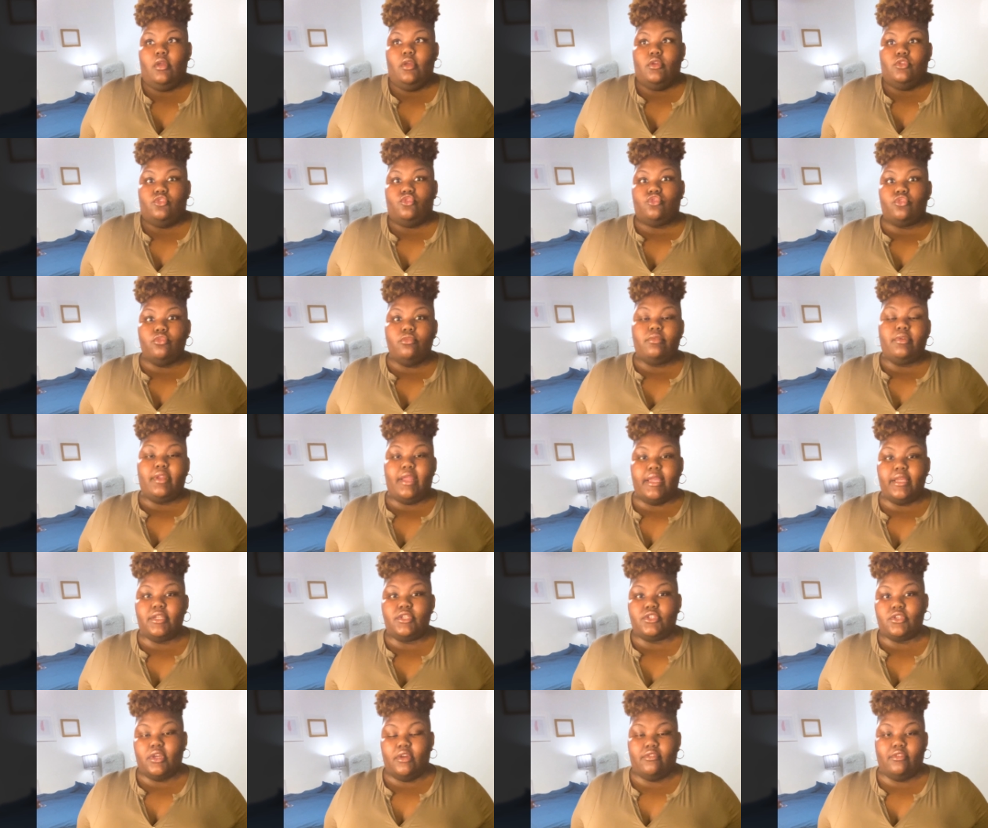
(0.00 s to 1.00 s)
true
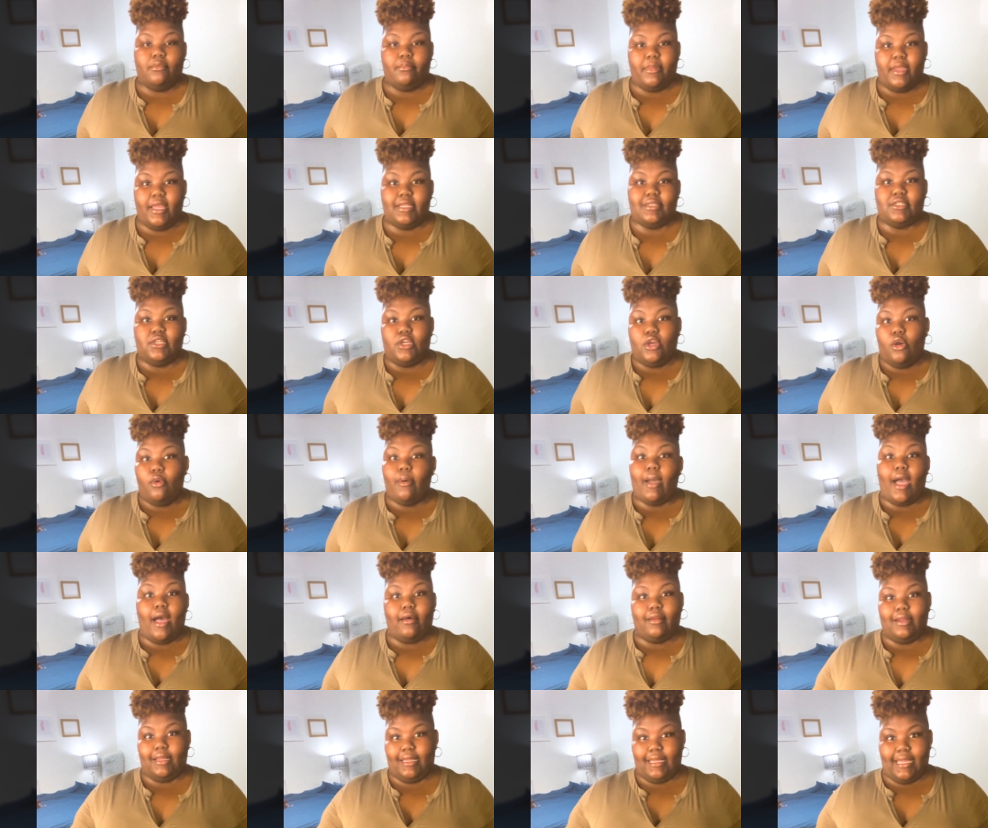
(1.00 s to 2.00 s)
nature of a man to go
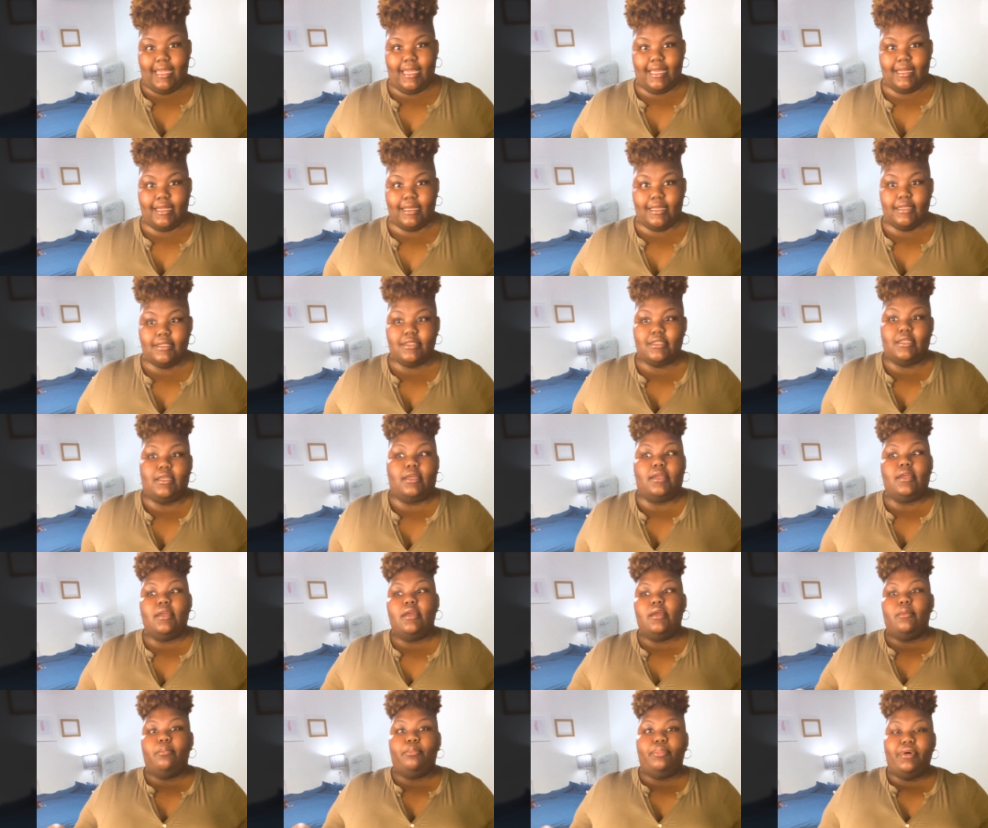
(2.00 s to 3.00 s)
out and get it, to
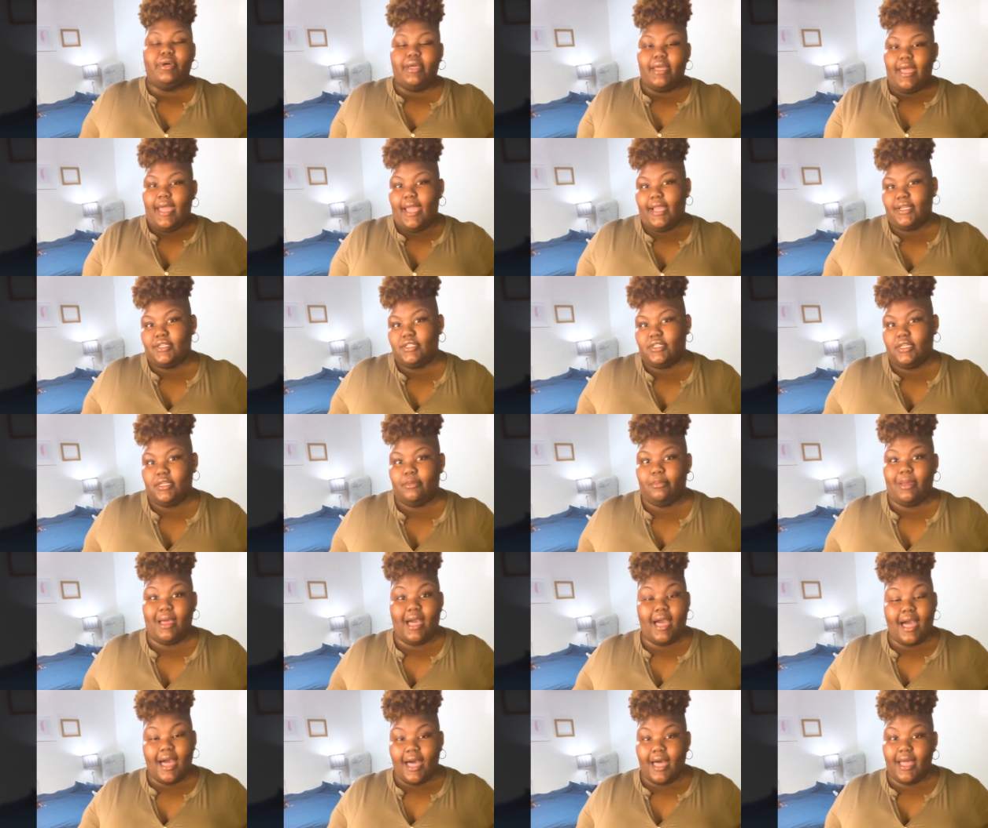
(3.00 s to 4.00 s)
put action
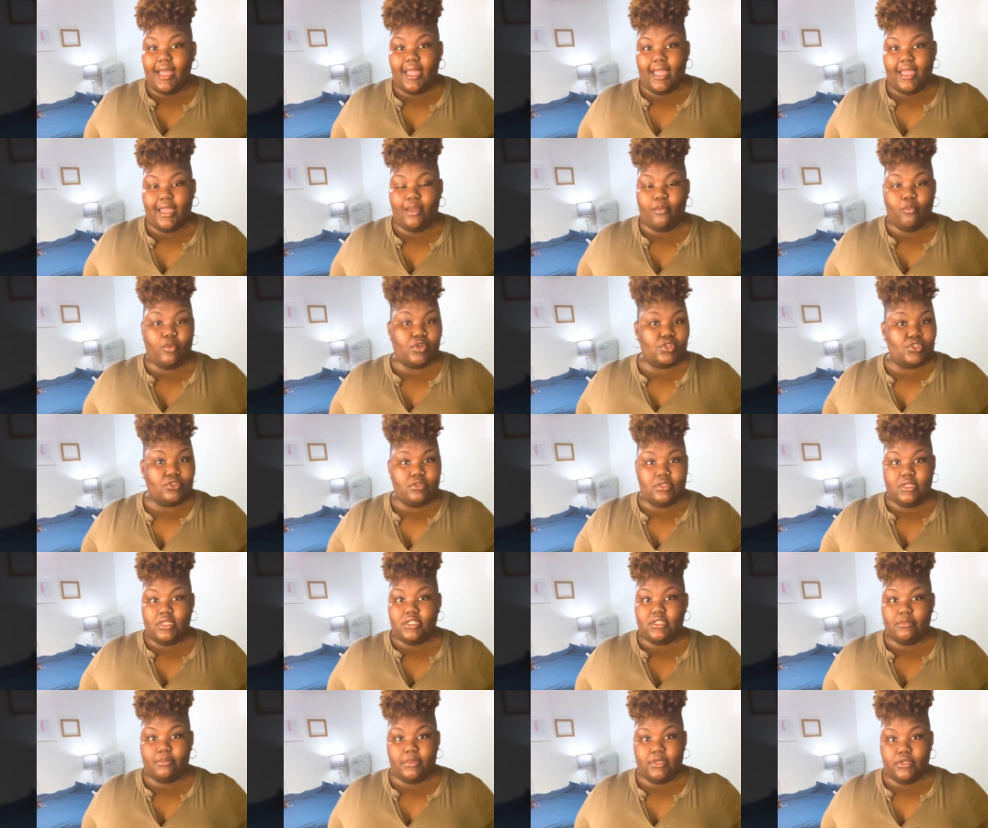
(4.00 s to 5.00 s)
behind what you
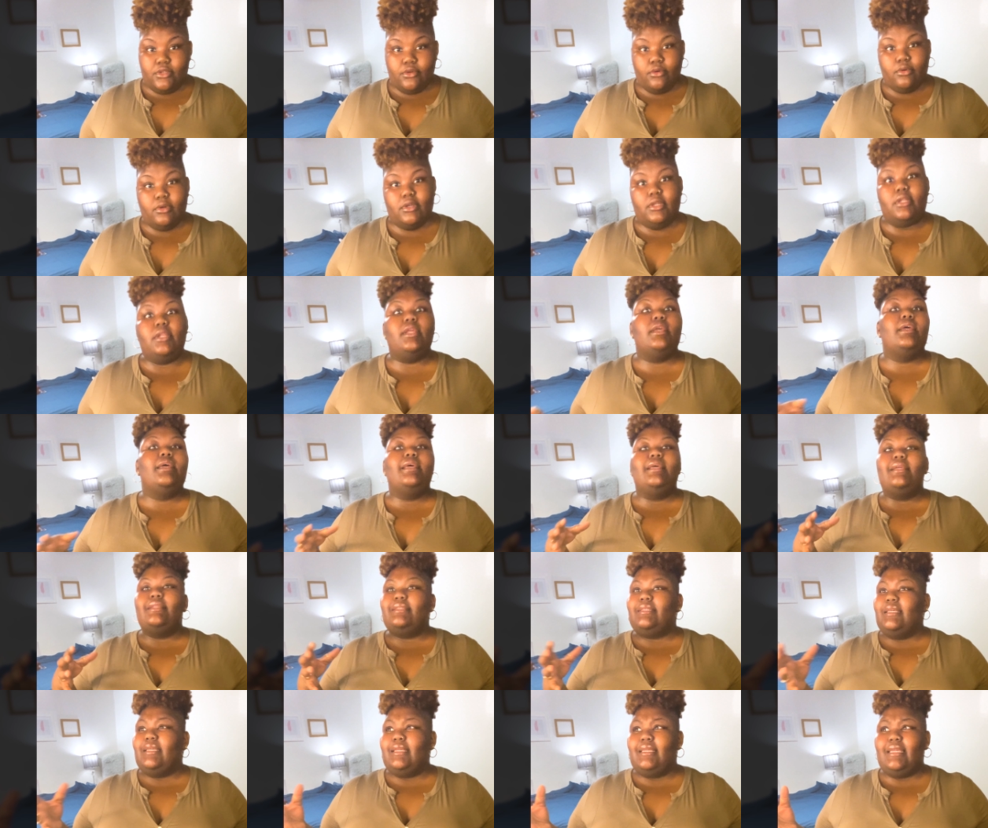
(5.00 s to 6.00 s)
need to be doing,
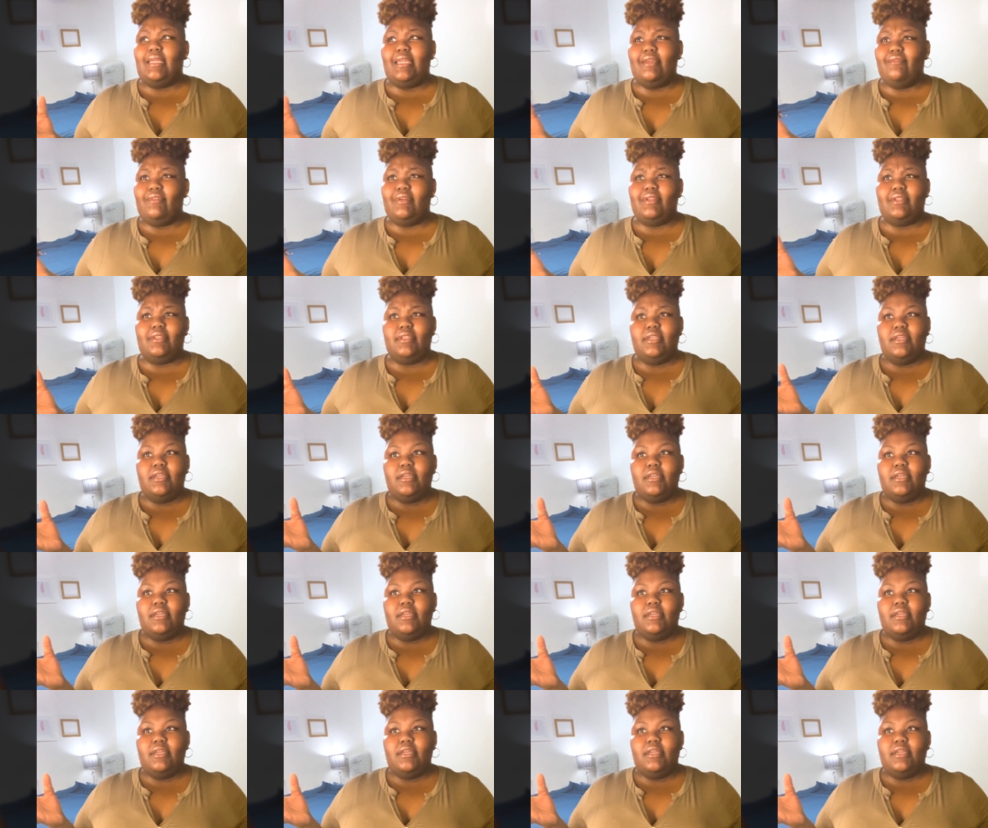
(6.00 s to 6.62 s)
to even